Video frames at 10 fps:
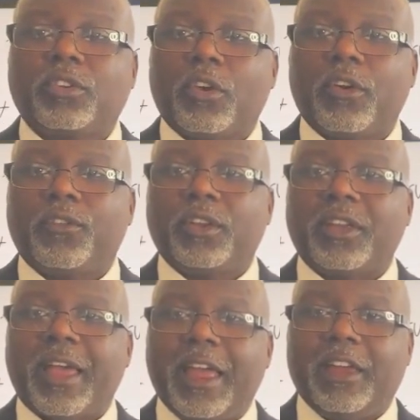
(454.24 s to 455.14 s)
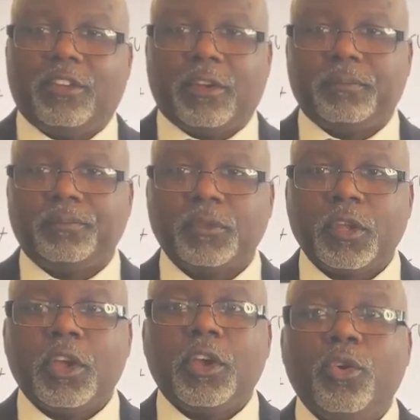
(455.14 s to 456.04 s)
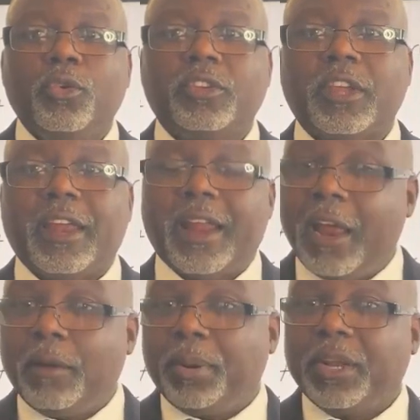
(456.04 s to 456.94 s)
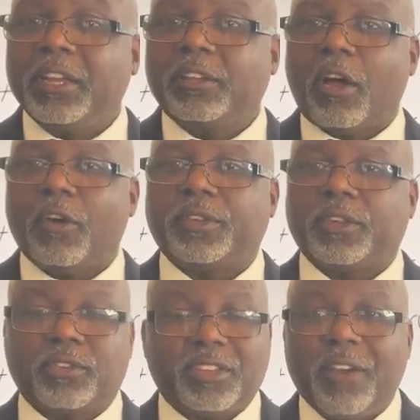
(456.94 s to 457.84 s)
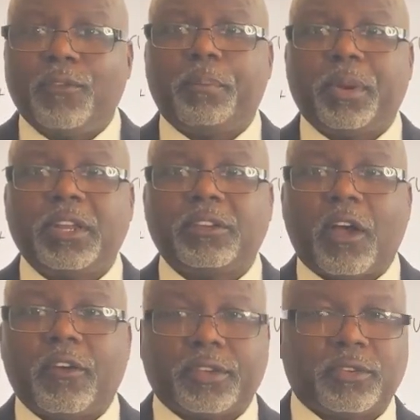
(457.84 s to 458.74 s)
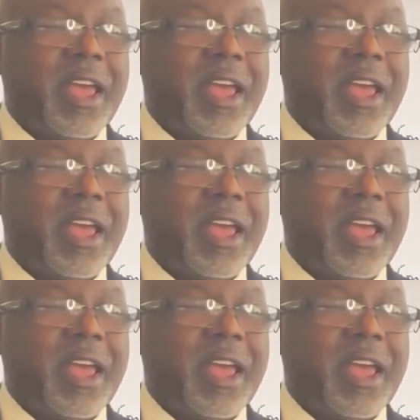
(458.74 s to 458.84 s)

Service agent who said, and a police officer, several police officers,